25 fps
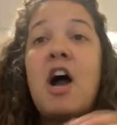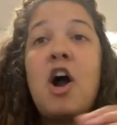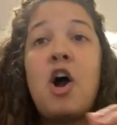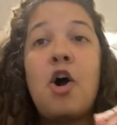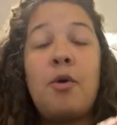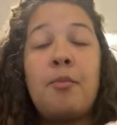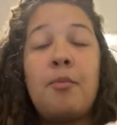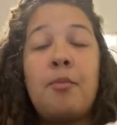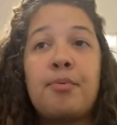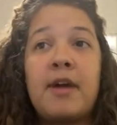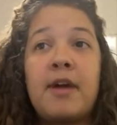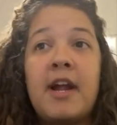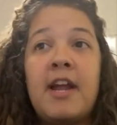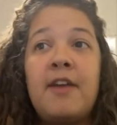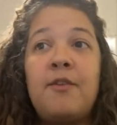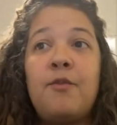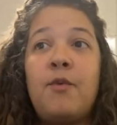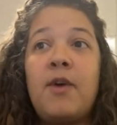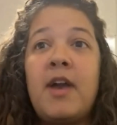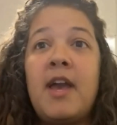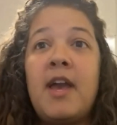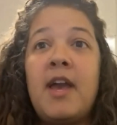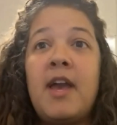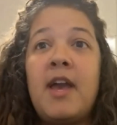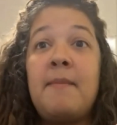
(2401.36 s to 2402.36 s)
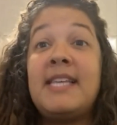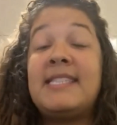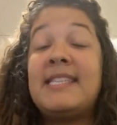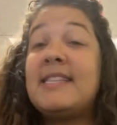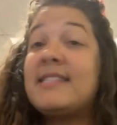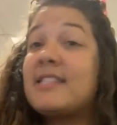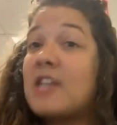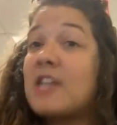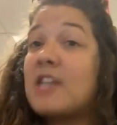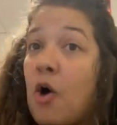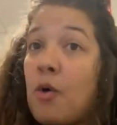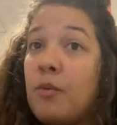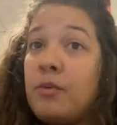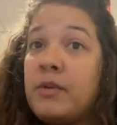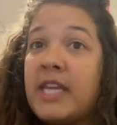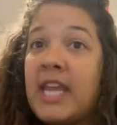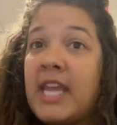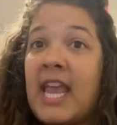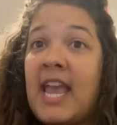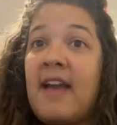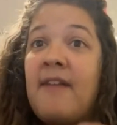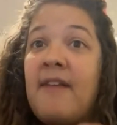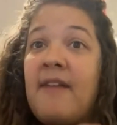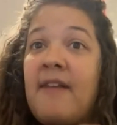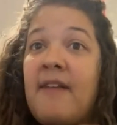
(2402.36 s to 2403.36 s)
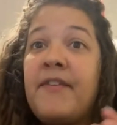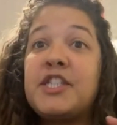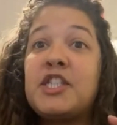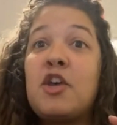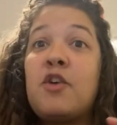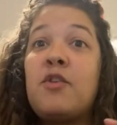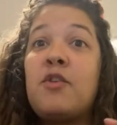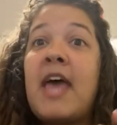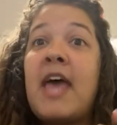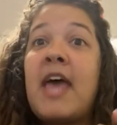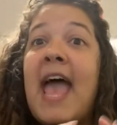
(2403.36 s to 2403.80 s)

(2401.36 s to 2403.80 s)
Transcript: not on Brave Web is it's on Canva so